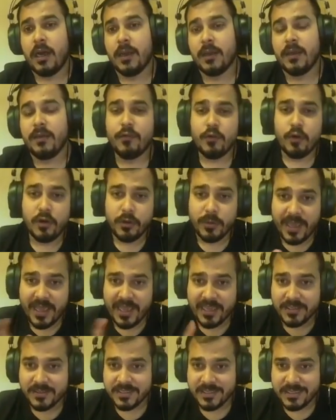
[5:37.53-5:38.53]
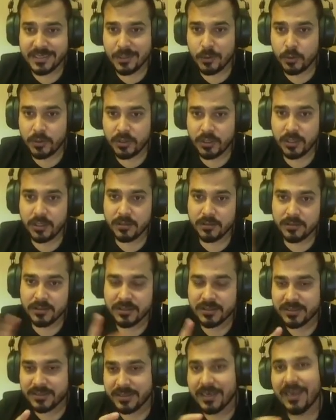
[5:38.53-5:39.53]
if you want to execute
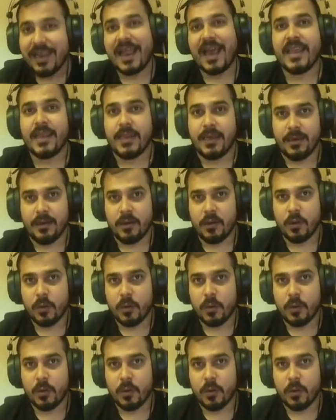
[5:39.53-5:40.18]
this line,